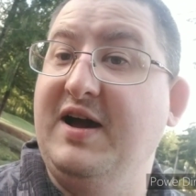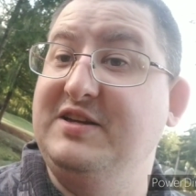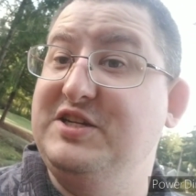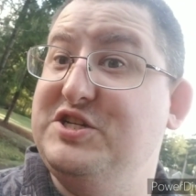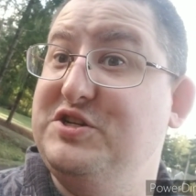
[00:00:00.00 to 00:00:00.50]

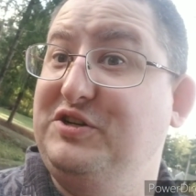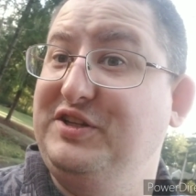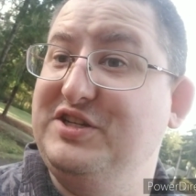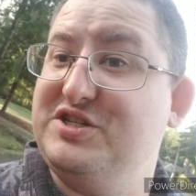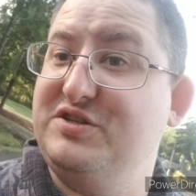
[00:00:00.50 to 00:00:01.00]
Additional,
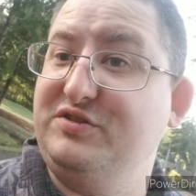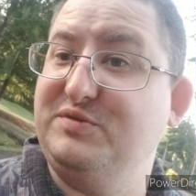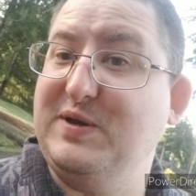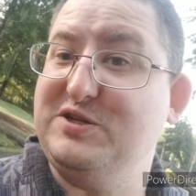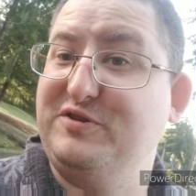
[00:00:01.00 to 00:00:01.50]
additional
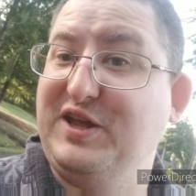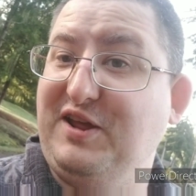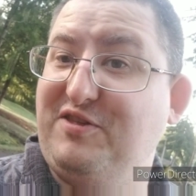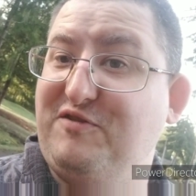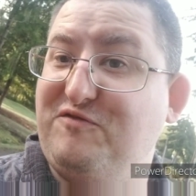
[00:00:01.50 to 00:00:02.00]
special
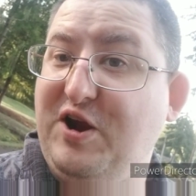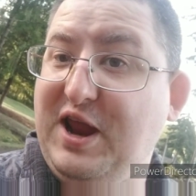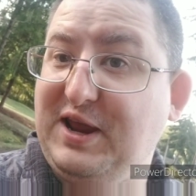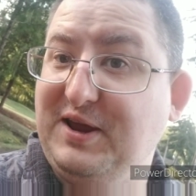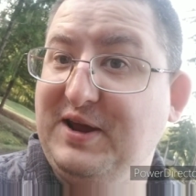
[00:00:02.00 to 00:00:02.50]
thanks to
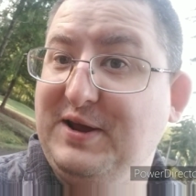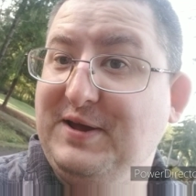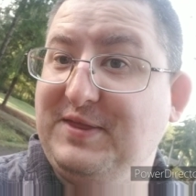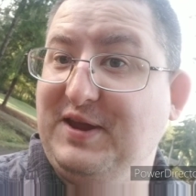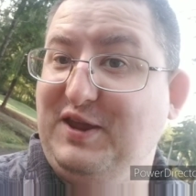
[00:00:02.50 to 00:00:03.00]
Frag.
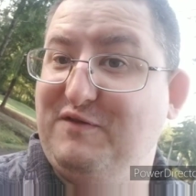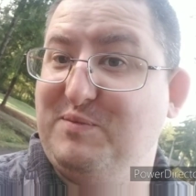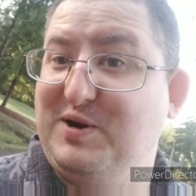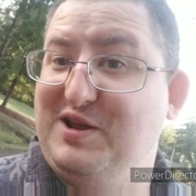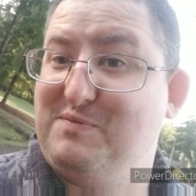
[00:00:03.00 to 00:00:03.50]
Thank you for
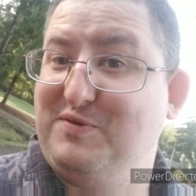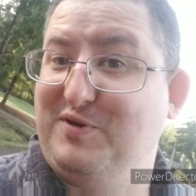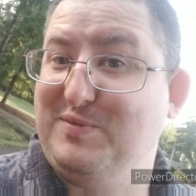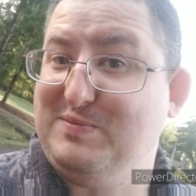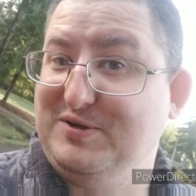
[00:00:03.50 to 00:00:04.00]
putting up with
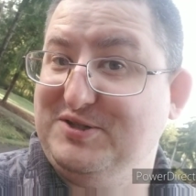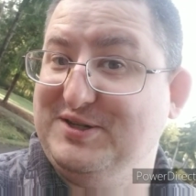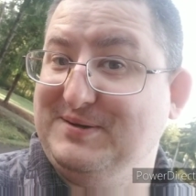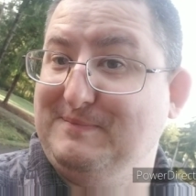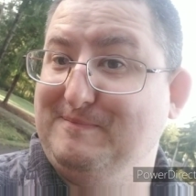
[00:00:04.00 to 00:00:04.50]
all my
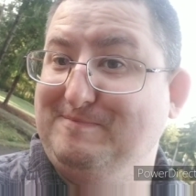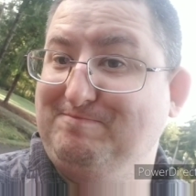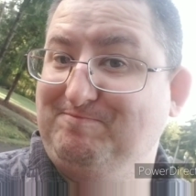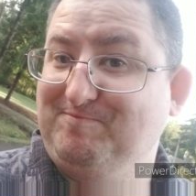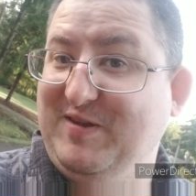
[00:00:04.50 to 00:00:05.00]
bullshit.
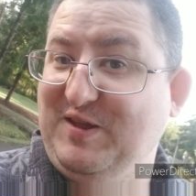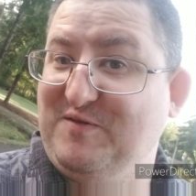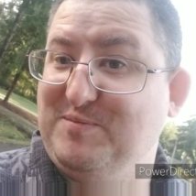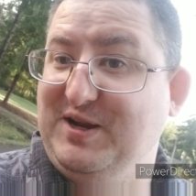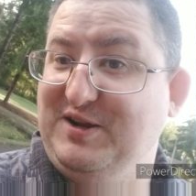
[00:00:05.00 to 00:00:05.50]
Thanks
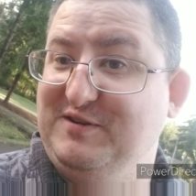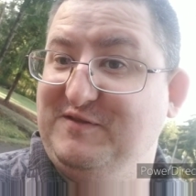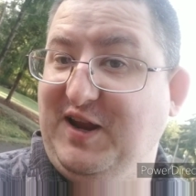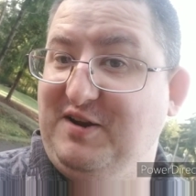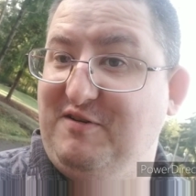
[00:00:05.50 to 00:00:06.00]
for being a good
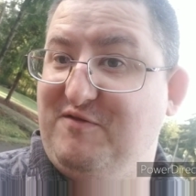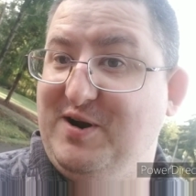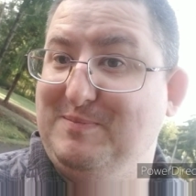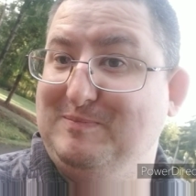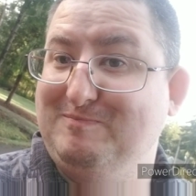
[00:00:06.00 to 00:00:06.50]
fan and
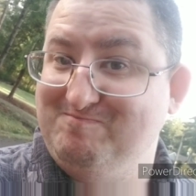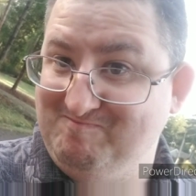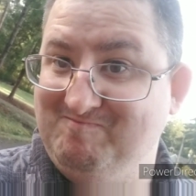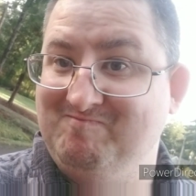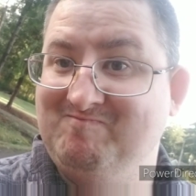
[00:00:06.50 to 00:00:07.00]

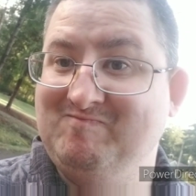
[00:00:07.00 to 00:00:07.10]
friend.